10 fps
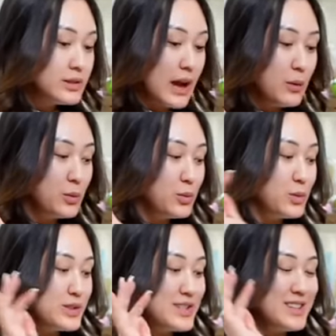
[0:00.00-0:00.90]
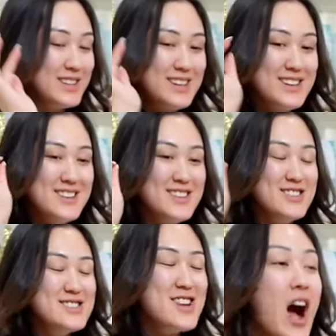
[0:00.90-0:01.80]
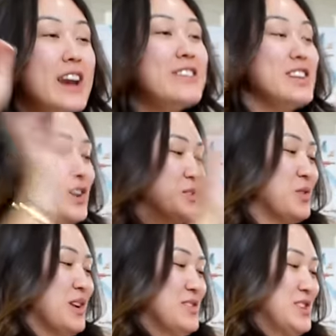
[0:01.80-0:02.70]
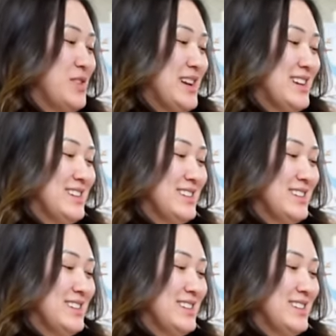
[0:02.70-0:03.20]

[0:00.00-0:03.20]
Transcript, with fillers: That was not even close to enough chewing.